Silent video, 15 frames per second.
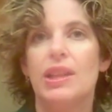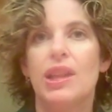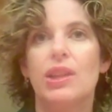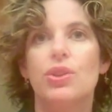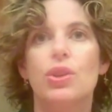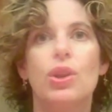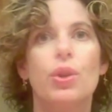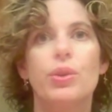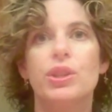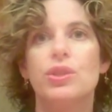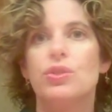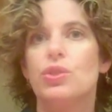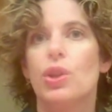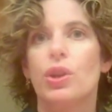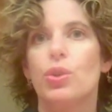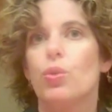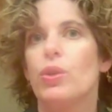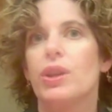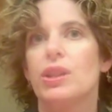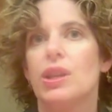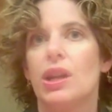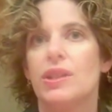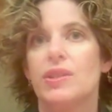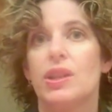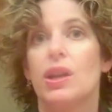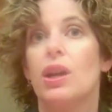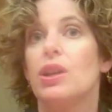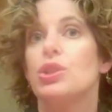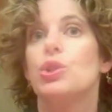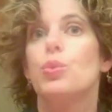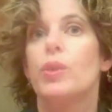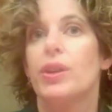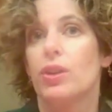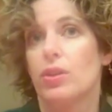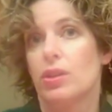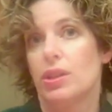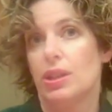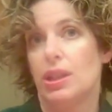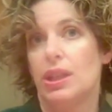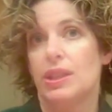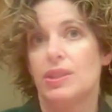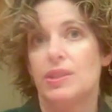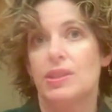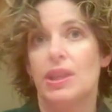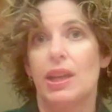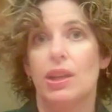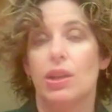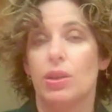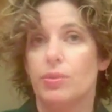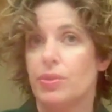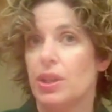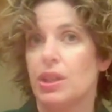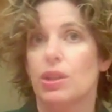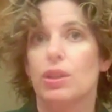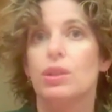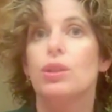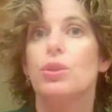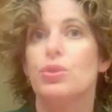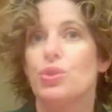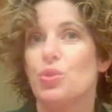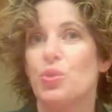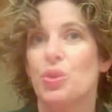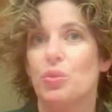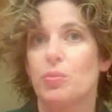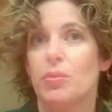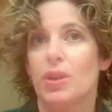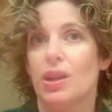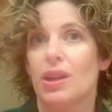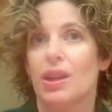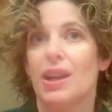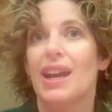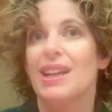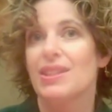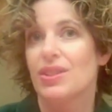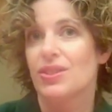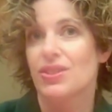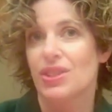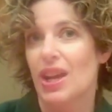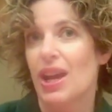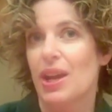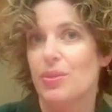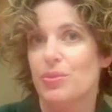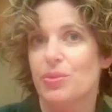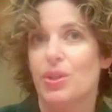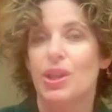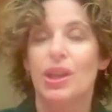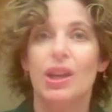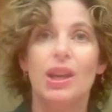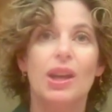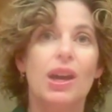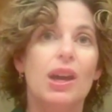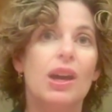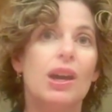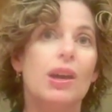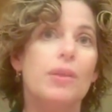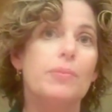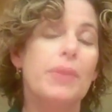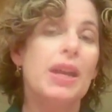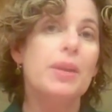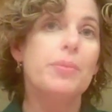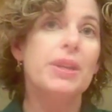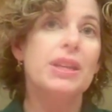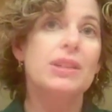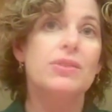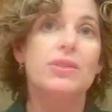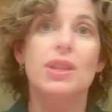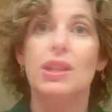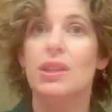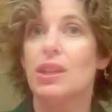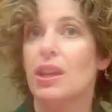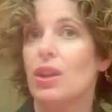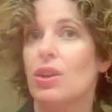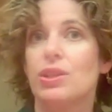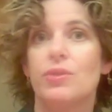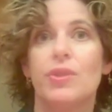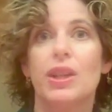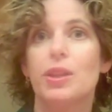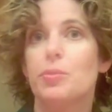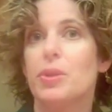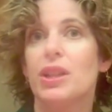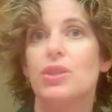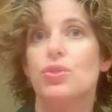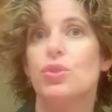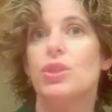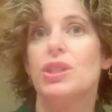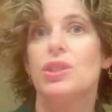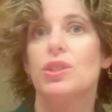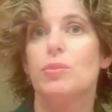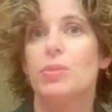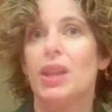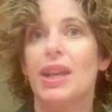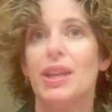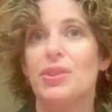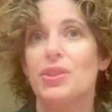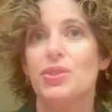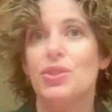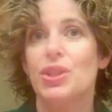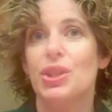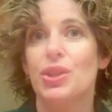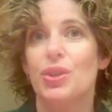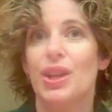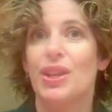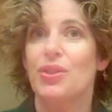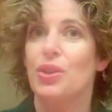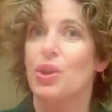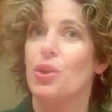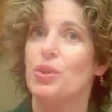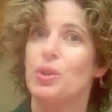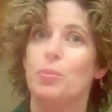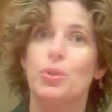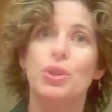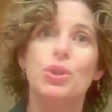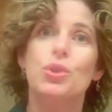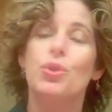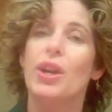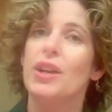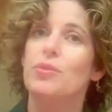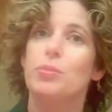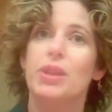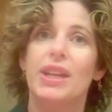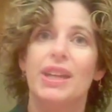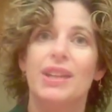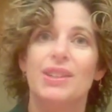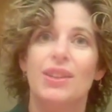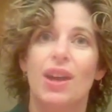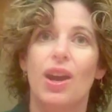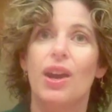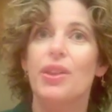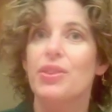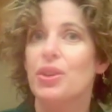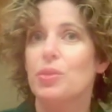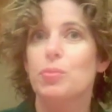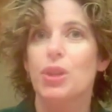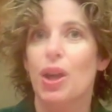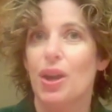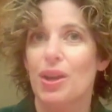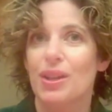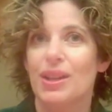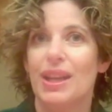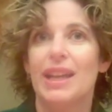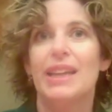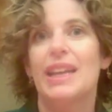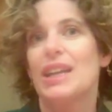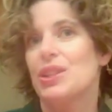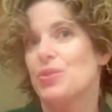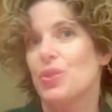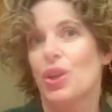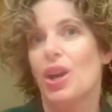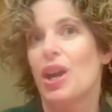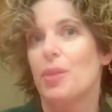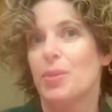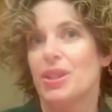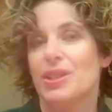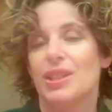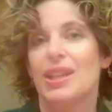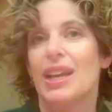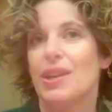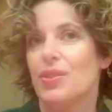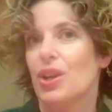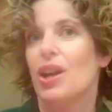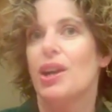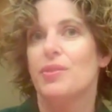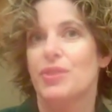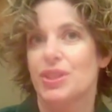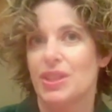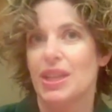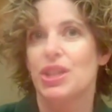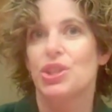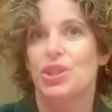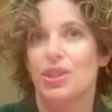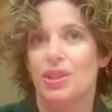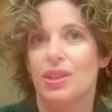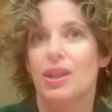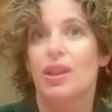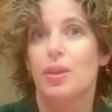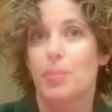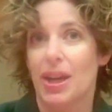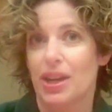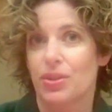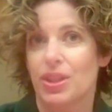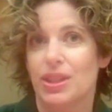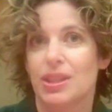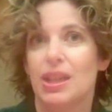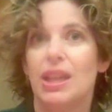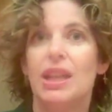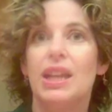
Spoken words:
that they're going to start organizing on Twitter instead of in a closed room as a staff. Maybe it's that they are developing a strategic plan this year and they're going to put the draft plan on their blog and ask for comment and have a conversation about it.